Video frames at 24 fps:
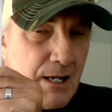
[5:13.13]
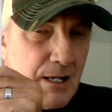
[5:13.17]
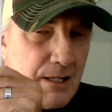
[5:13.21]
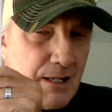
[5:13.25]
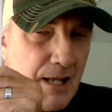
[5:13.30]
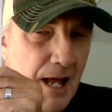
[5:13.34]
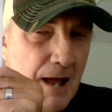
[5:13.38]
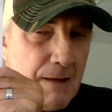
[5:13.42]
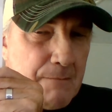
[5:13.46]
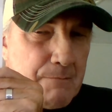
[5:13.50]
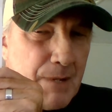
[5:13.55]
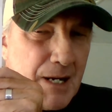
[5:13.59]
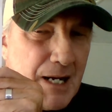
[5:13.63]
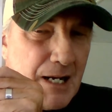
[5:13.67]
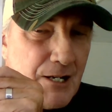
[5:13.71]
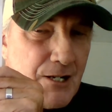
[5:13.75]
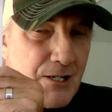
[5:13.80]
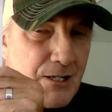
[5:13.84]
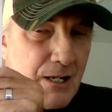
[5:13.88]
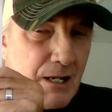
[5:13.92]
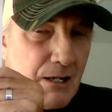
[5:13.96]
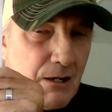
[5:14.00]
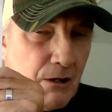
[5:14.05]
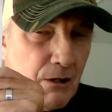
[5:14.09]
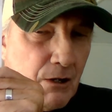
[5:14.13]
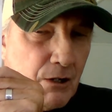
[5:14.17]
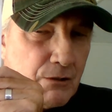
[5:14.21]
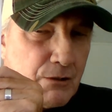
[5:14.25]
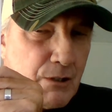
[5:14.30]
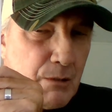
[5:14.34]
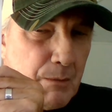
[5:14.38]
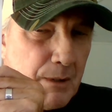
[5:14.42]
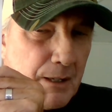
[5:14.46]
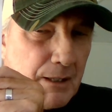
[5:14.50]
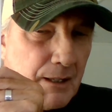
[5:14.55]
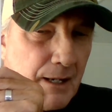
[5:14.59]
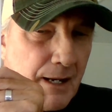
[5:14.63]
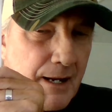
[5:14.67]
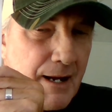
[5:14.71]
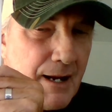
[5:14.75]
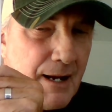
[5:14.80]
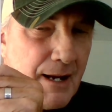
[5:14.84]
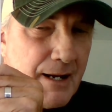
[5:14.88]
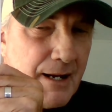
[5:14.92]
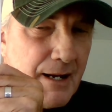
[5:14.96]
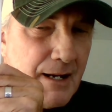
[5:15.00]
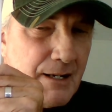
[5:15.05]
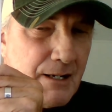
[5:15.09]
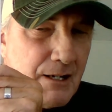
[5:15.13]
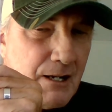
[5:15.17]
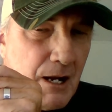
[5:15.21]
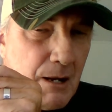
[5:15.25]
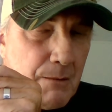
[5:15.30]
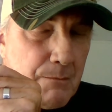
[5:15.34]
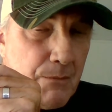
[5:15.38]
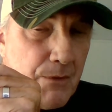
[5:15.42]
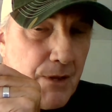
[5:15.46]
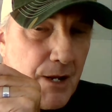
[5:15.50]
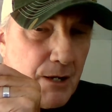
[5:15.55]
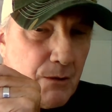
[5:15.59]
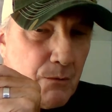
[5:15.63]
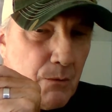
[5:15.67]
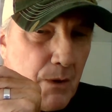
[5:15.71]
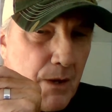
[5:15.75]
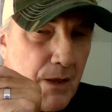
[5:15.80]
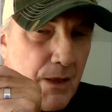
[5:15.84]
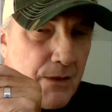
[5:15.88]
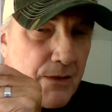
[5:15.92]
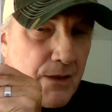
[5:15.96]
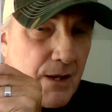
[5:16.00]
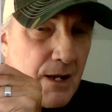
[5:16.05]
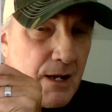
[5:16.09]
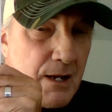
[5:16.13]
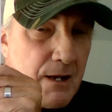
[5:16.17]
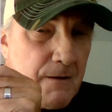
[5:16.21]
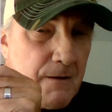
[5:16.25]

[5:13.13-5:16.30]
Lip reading: That means that ultimately I end up then with